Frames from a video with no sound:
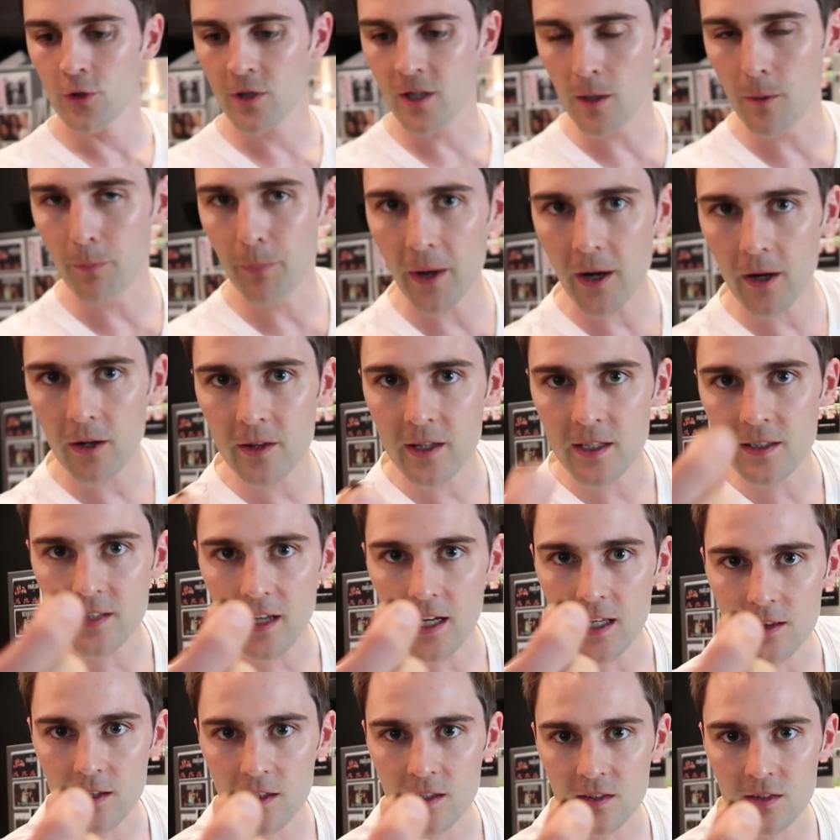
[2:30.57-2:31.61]
You can apparently
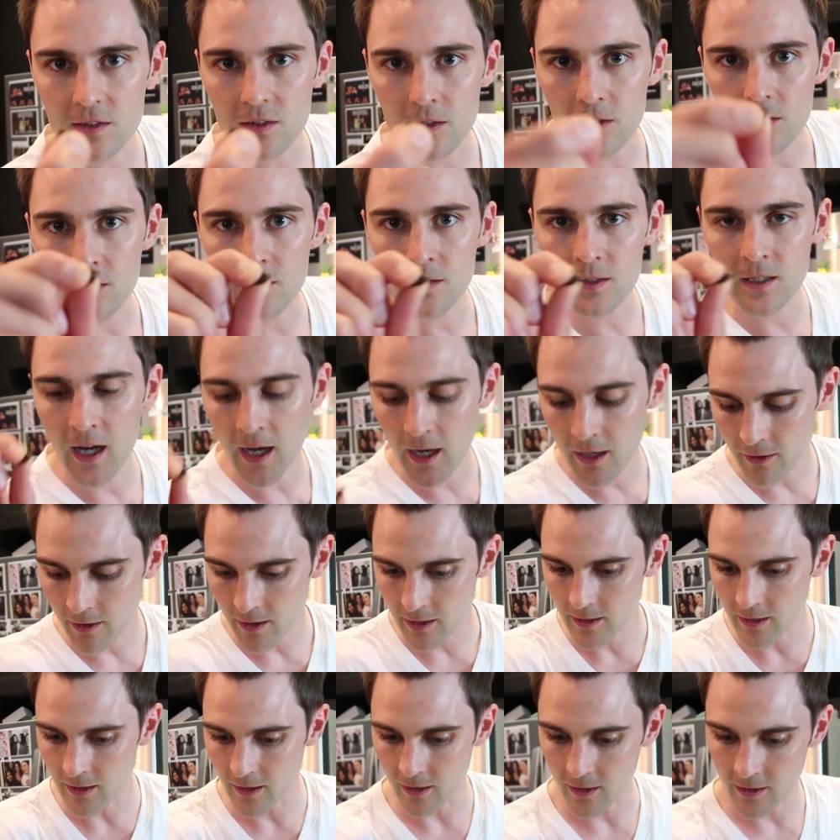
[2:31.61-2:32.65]
take this little guy
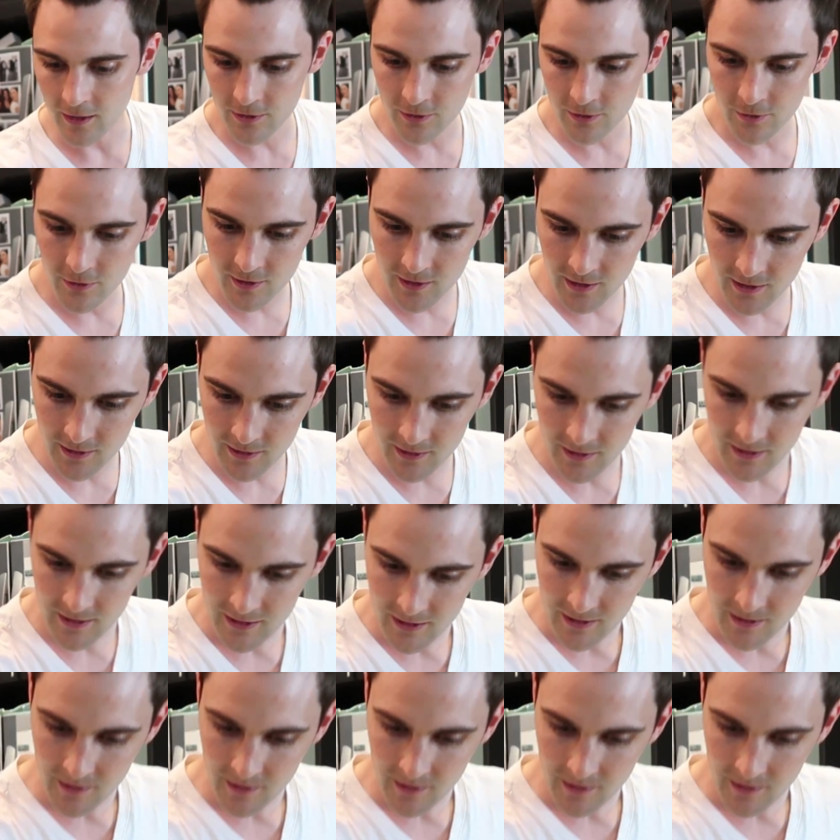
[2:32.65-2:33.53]
right here and you can